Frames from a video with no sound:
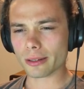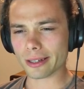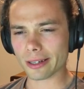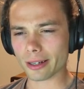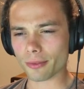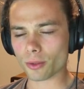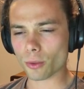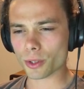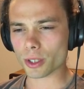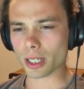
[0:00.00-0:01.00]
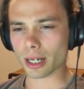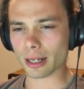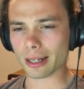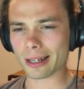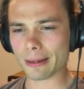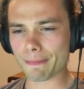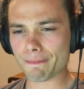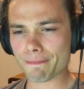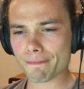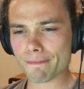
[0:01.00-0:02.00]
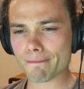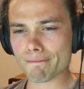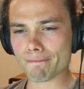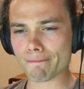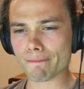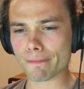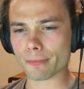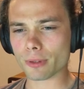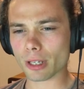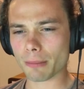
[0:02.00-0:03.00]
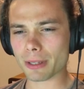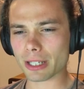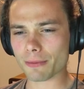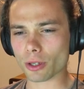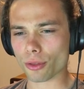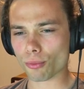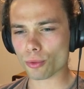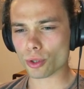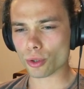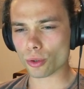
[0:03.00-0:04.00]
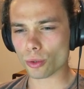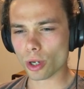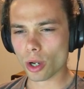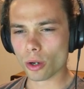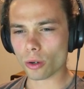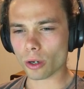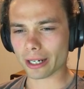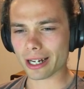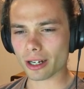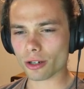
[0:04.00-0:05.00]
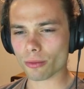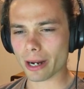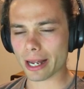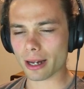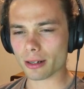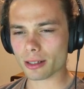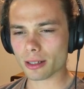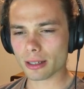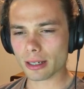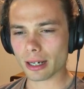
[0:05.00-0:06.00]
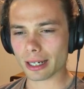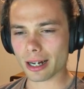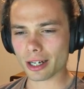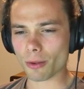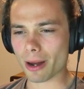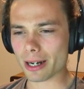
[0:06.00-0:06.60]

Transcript: Of course you can't. That means I have to go through you. I can't go around. I can't go